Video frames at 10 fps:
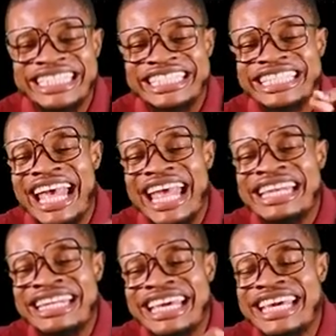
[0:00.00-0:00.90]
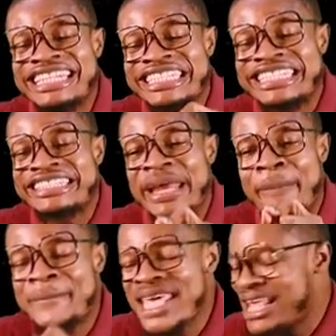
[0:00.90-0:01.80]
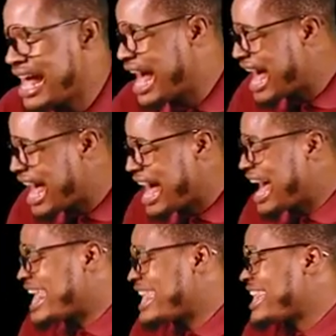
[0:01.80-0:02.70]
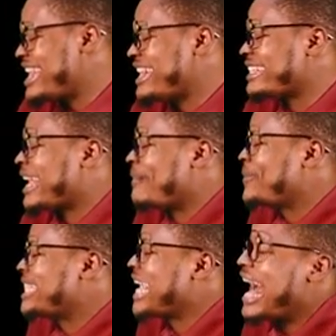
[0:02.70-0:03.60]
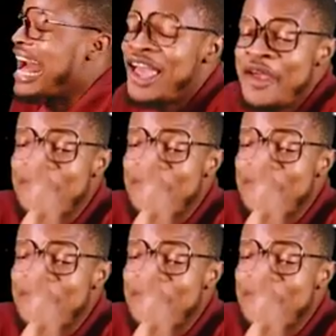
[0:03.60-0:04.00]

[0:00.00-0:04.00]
is Na3P. Aye, Sir Peter.